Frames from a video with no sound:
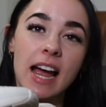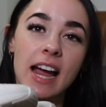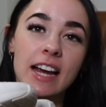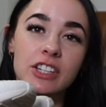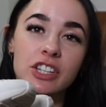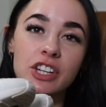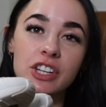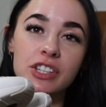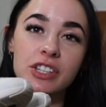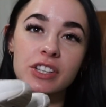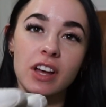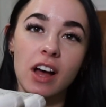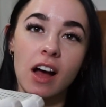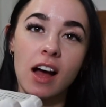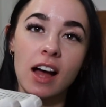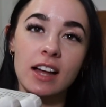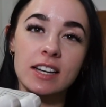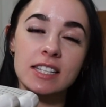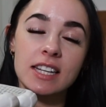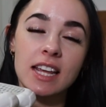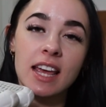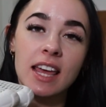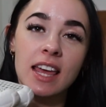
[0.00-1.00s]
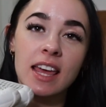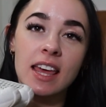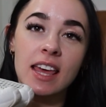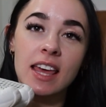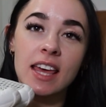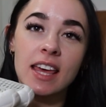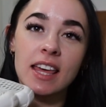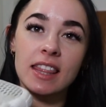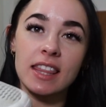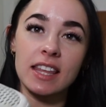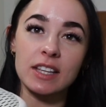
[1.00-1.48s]
I just got
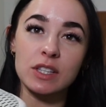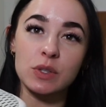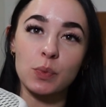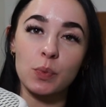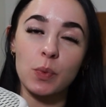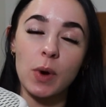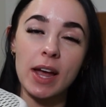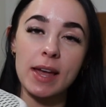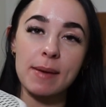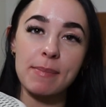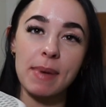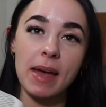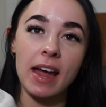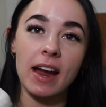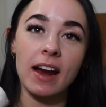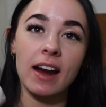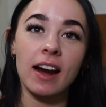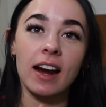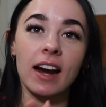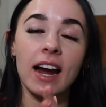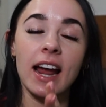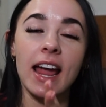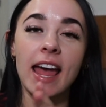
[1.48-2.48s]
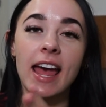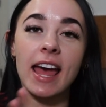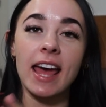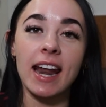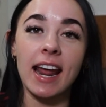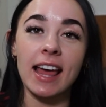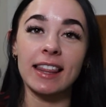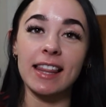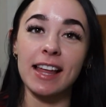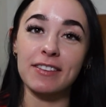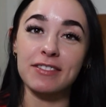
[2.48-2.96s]
this white pair and
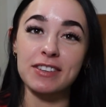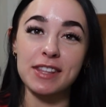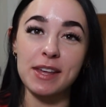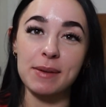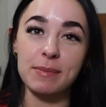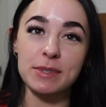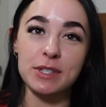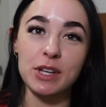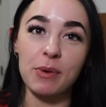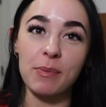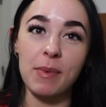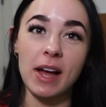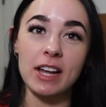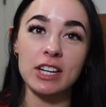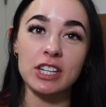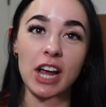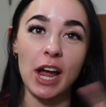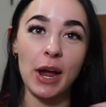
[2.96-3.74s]
I loved them so much.